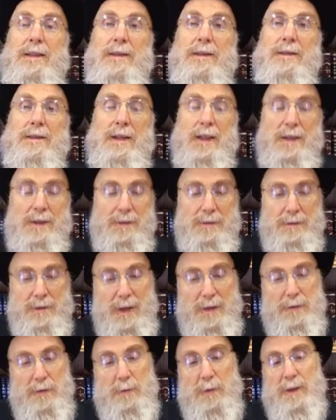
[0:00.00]
these kind of
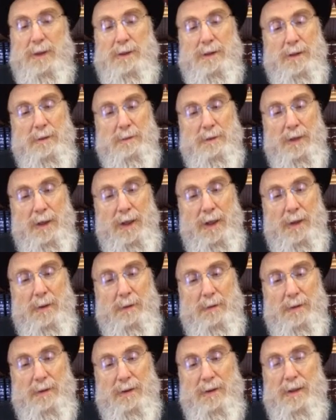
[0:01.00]
governments
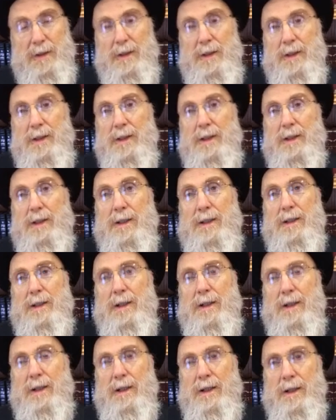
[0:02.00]
sometimes
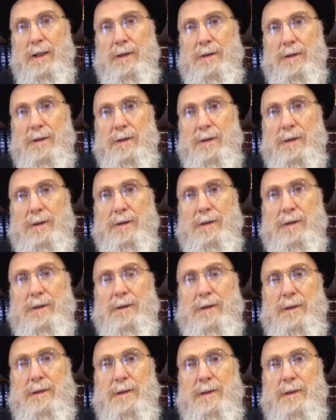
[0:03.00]
that are like so